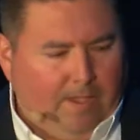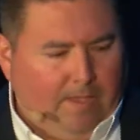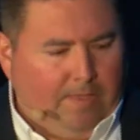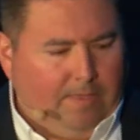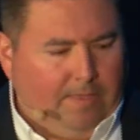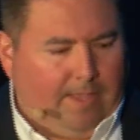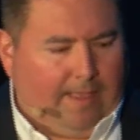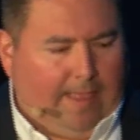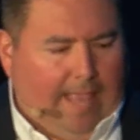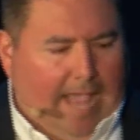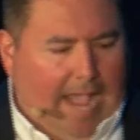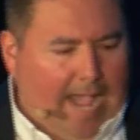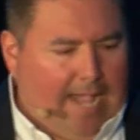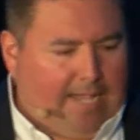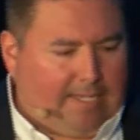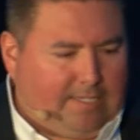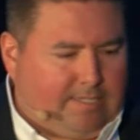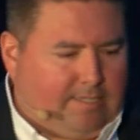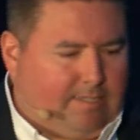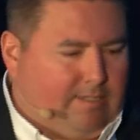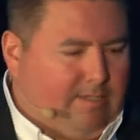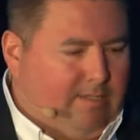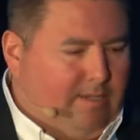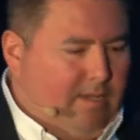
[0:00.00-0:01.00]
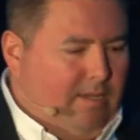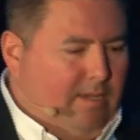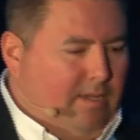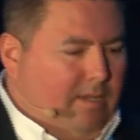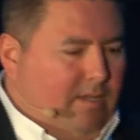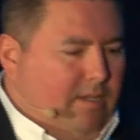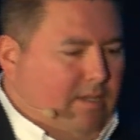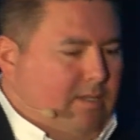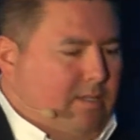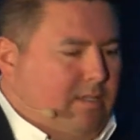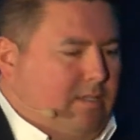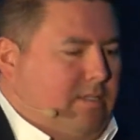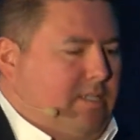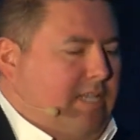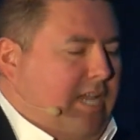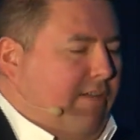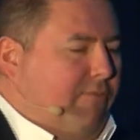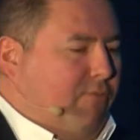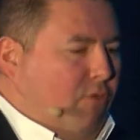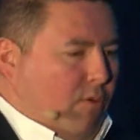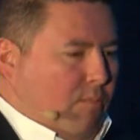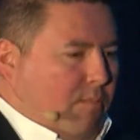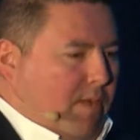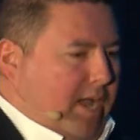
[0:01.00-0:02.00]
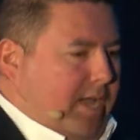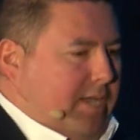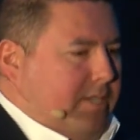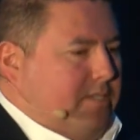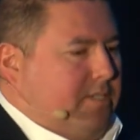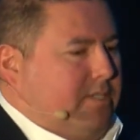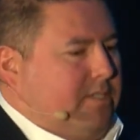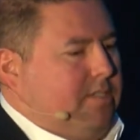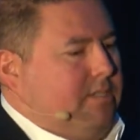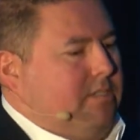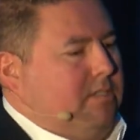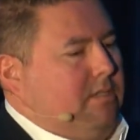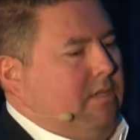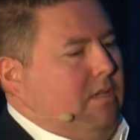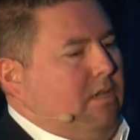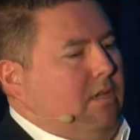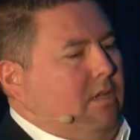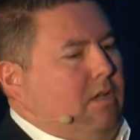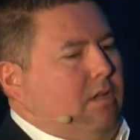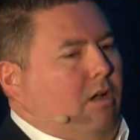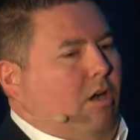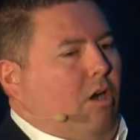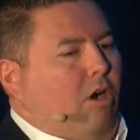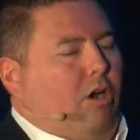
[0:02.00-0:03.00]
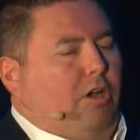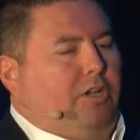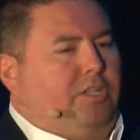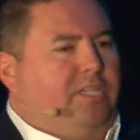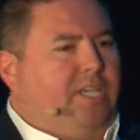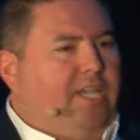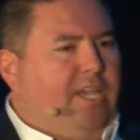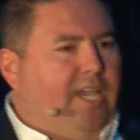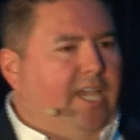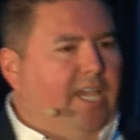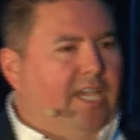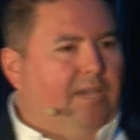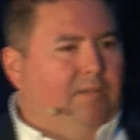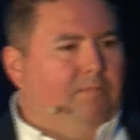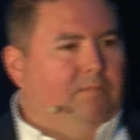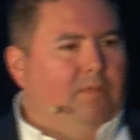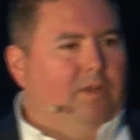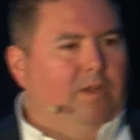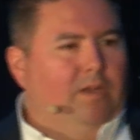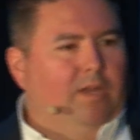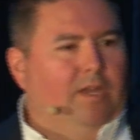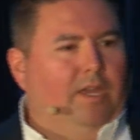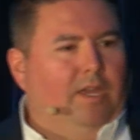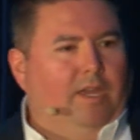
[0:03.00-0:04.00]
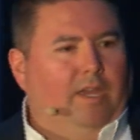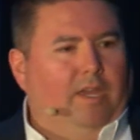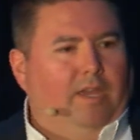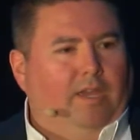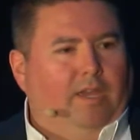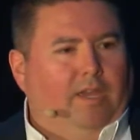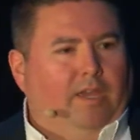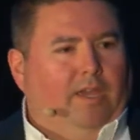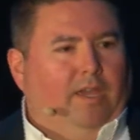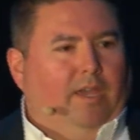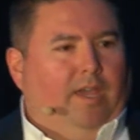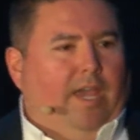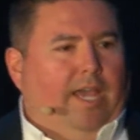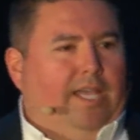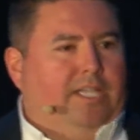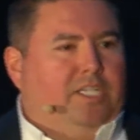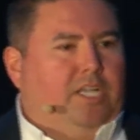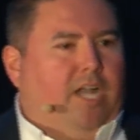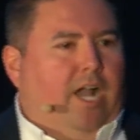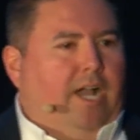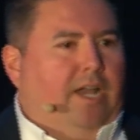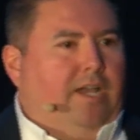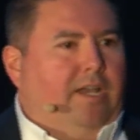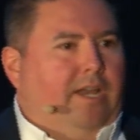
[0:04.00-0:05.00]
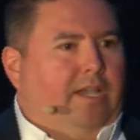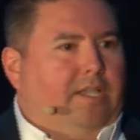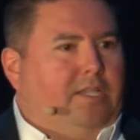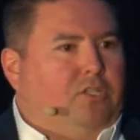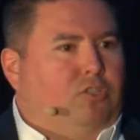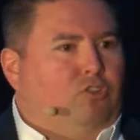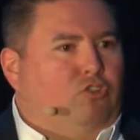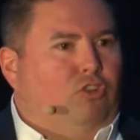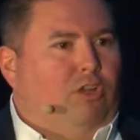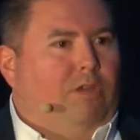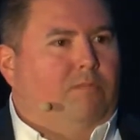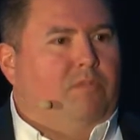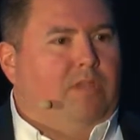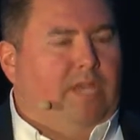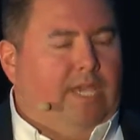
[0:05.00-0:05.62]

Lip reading: the last several months, our team has gotten extremely